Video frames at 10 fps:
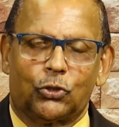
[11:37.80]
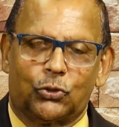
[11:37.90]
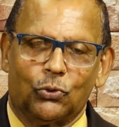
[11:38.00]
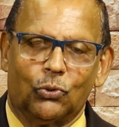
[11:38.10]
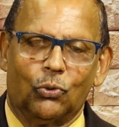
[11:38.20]

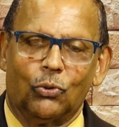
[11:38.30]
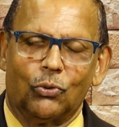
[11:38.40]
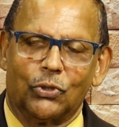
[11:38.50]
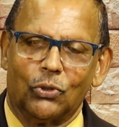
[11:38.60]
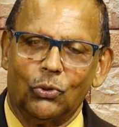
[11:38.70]

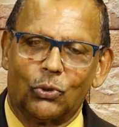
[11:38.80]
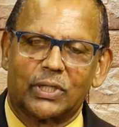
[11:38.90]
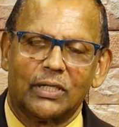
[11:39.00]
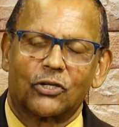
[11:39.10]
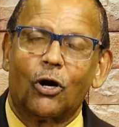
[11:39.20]
to the
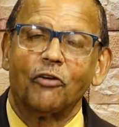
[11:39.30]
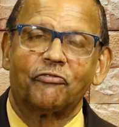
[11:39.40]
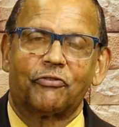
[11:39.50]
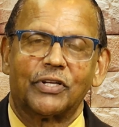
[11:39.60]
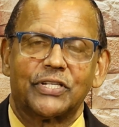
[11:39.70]
local
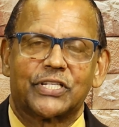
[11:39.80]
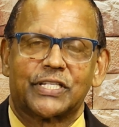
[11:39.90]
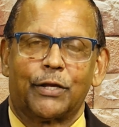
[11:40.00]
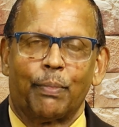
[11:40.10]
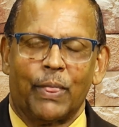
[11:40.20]

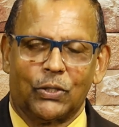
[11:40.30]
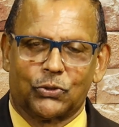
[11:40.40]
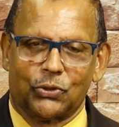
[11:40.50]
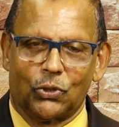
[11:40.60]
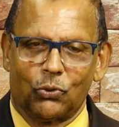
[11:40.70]
conference,
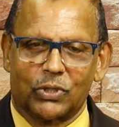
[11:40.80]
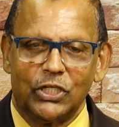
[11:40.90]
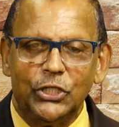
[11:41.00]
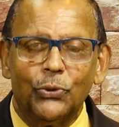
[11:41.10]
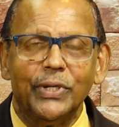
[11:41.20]
to the
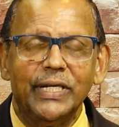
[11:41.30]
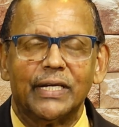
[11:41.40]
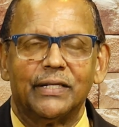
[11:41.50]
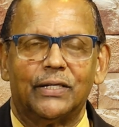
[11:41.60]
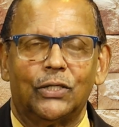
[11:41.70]
local
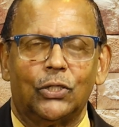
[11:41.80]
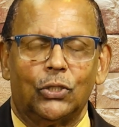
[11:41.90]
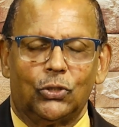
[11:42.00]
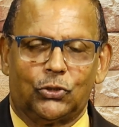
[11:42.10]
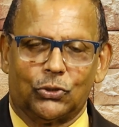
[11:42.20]
union,
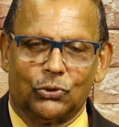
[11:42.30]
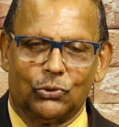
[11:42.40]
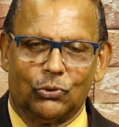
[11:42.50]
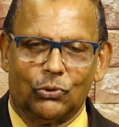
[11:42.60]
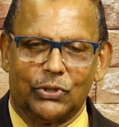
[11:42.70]

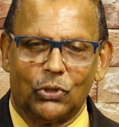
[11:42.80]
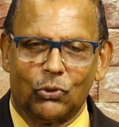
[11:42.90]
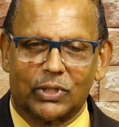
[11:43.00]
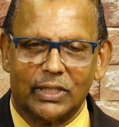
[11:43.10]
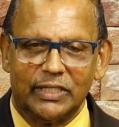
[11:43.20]
to the
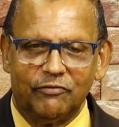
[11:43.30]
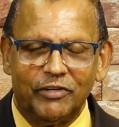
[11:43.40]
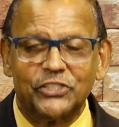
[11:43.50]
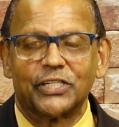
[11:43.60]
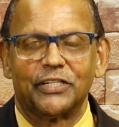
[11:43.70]
local
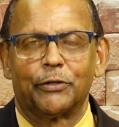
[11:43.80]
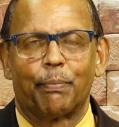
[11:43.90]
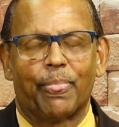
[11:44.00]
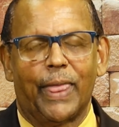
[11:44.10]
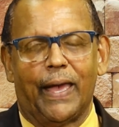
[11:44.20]
division,
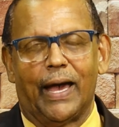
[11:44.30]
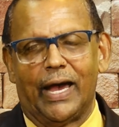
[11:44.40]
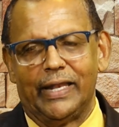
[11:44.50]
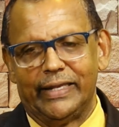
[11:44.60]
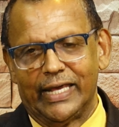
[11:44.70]

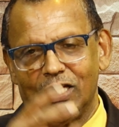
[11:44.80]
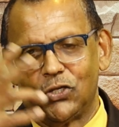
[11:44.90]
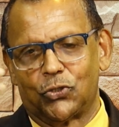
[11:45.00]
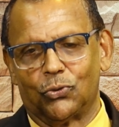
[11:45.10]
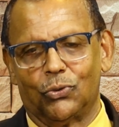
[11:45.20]
and
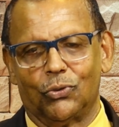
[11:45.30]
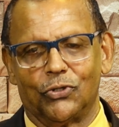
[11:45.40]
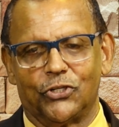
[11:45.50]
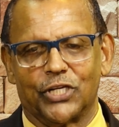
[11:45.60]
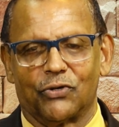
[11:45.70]
then
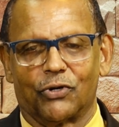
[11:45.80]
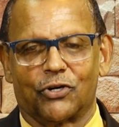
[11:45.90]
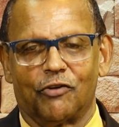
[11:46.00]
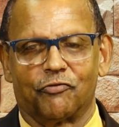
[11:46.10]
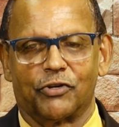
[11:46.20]
to the general
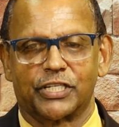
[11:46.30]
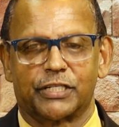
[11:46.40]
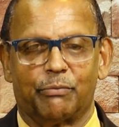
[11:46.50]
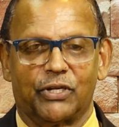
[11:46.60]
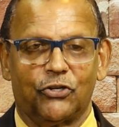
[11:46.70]

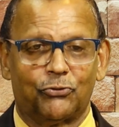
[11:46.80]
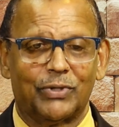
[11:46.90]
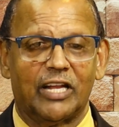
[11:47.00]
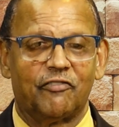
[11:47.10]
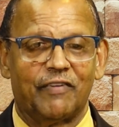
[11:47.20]
conference. But in
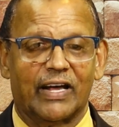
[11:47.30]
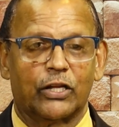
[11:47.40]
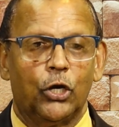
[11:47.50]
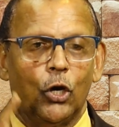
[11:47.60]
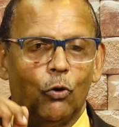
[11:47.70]
truth and in
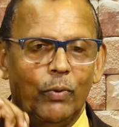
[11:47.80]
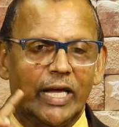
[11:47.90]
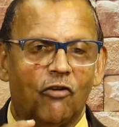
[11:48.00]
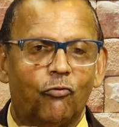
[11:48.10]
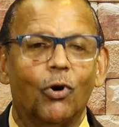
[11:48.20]
fact,
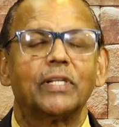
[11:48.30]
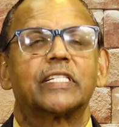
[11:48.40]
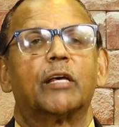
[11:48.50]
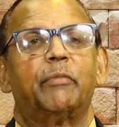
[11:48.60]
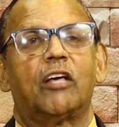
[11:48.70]
we have one
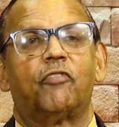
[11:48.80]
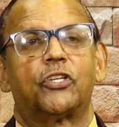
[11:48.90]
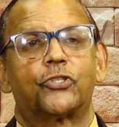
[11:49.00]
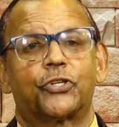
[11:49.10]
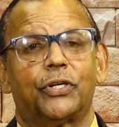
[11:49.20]
Seventh-day
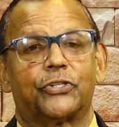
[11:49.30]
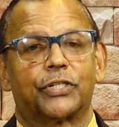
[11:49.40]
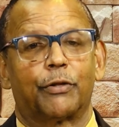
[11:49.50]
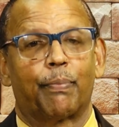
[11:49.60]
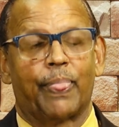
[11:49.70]
Adventist church.